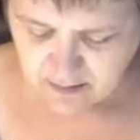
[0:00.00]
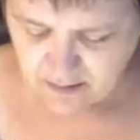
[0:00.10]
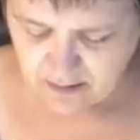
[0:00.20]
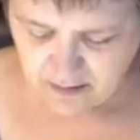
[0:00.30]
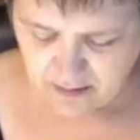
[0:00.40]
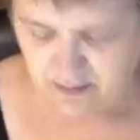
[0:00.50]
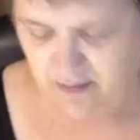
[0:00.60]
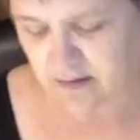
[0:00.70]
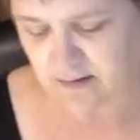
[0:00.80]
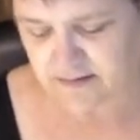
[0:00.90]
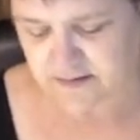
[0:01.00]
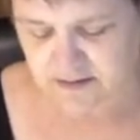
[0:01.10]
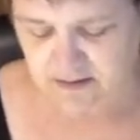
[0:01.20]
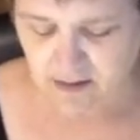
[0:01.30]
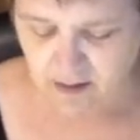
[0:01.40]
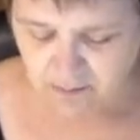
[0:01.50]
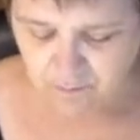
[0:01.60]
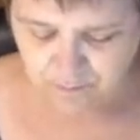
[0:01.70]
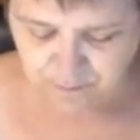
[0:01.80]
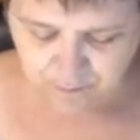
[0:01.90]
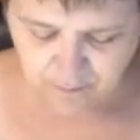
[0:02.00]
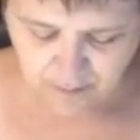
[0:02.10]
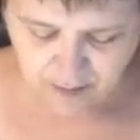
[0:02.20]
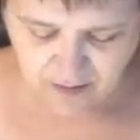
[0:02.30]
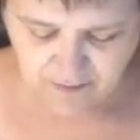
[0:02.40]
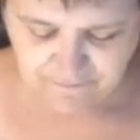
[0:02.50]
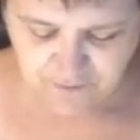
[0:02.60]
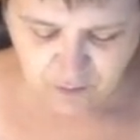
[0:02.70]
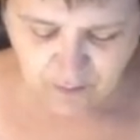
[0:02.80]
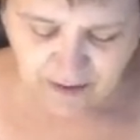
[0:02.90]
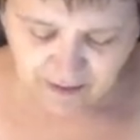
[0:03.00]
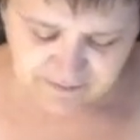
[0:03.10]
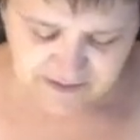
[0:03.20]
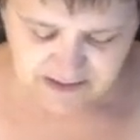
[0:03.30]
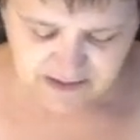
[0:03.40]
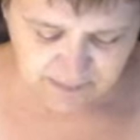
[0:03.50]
And, oh, if you have Disney